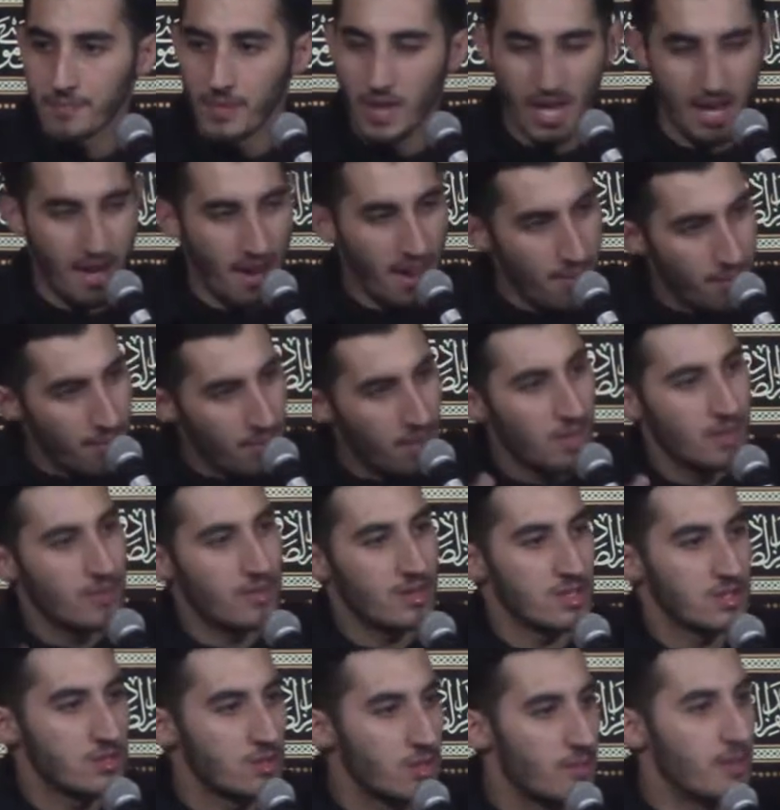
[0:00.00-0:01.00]
And many of
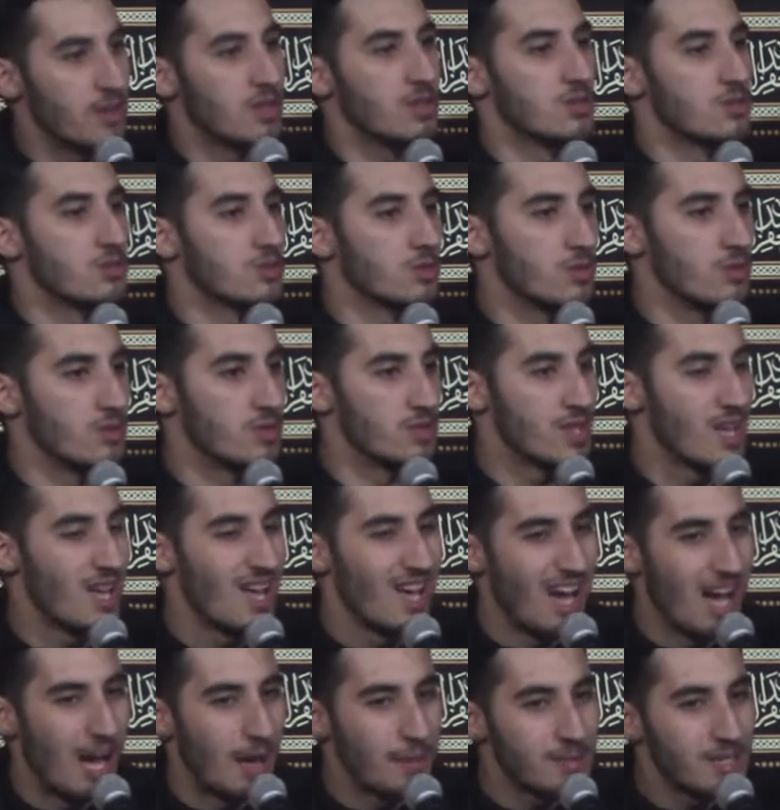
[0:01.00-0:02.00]
us know many stories.
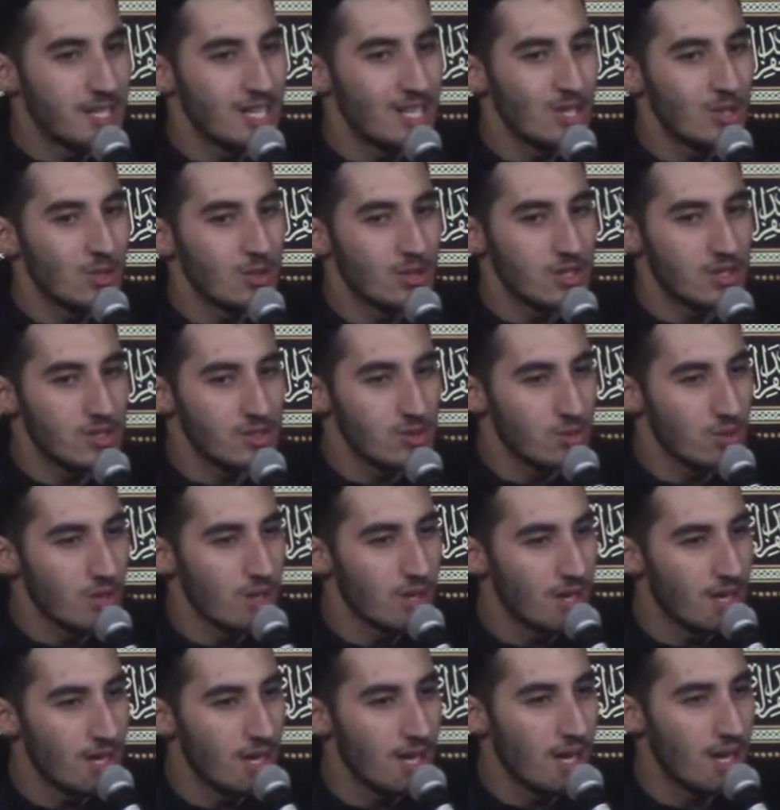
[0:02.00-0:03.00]
I'm telling you,
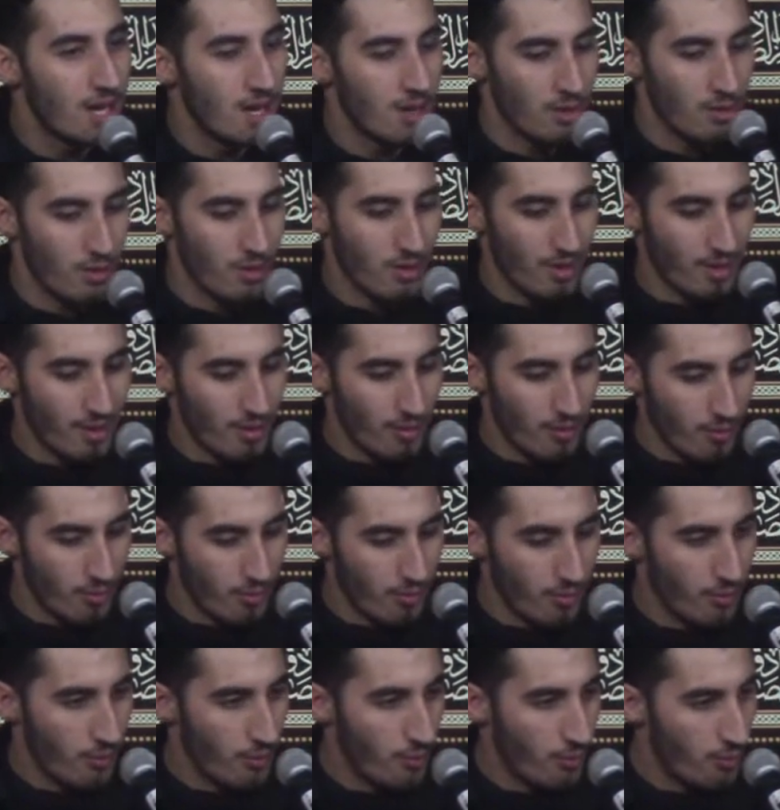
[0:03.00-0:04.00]
Rasulullah,
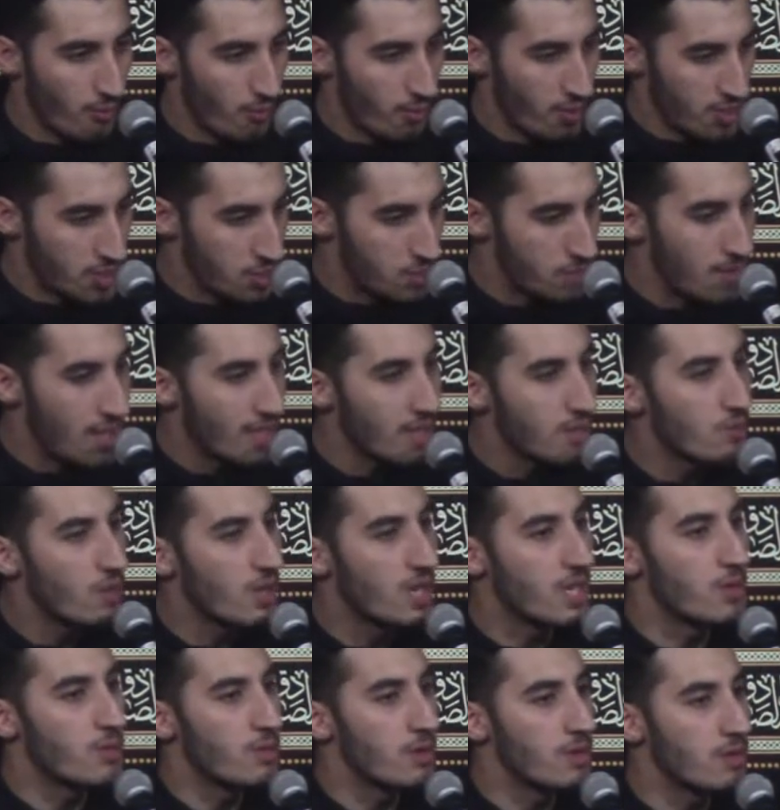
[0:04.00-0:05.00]
we explained
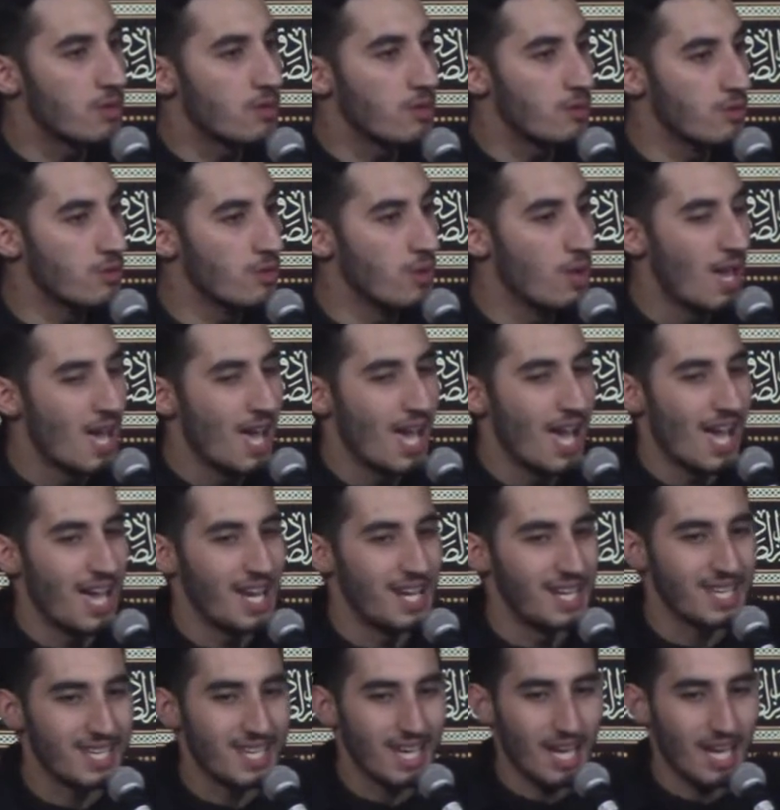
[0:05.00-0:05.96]
what he went through, and he